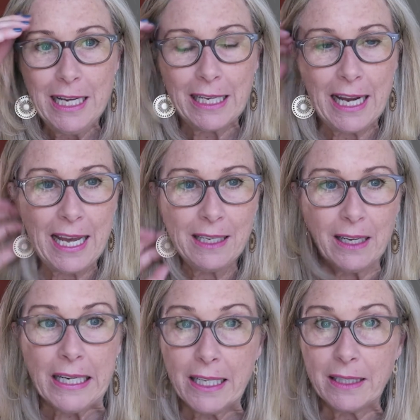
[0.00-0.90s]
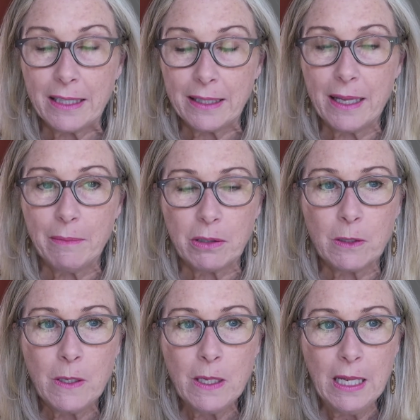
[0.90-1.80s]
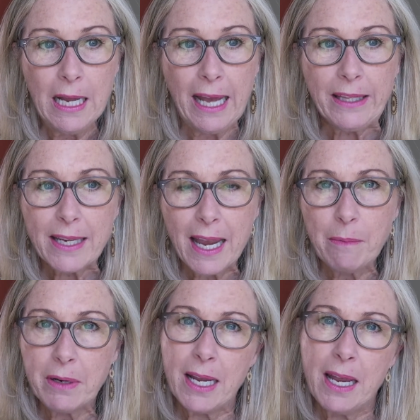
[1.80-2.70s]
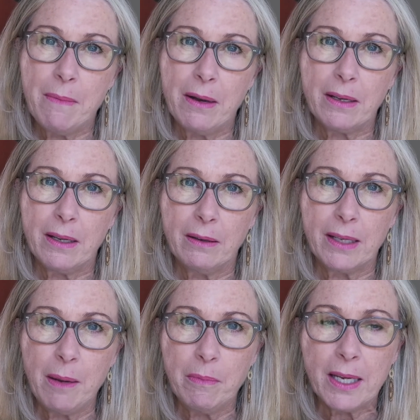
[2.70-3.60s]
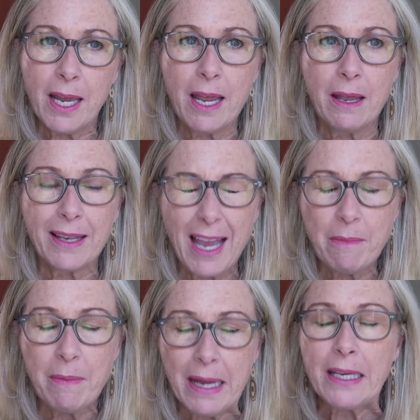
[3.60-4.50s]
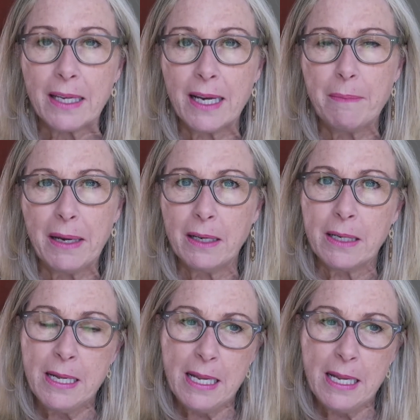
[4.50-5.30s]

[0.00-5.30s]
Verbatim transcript: and I had I had them on, and the camera came camera came, cameraman came out,